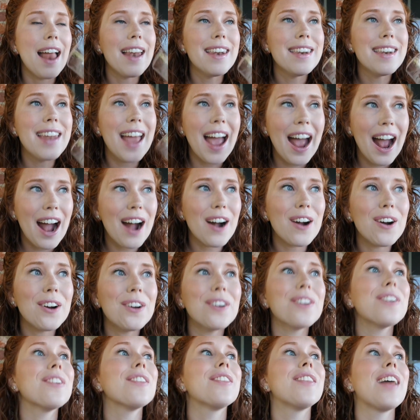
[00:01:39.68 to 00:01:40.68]

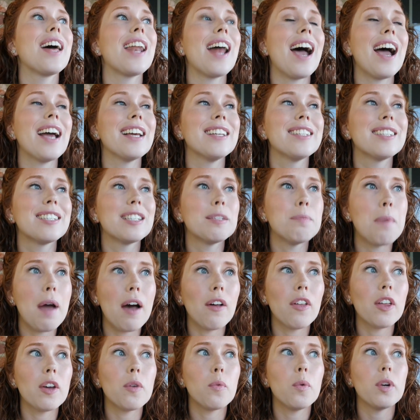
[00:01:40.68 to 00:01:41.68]
Now that I
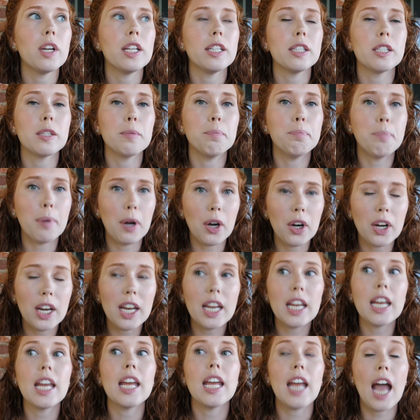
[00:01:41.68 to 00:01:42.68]
smell it when it's
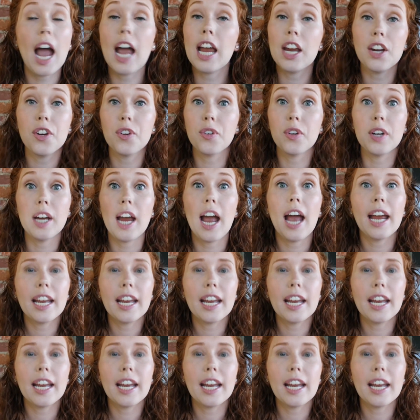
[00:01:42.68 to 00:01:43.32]
burning, I agree.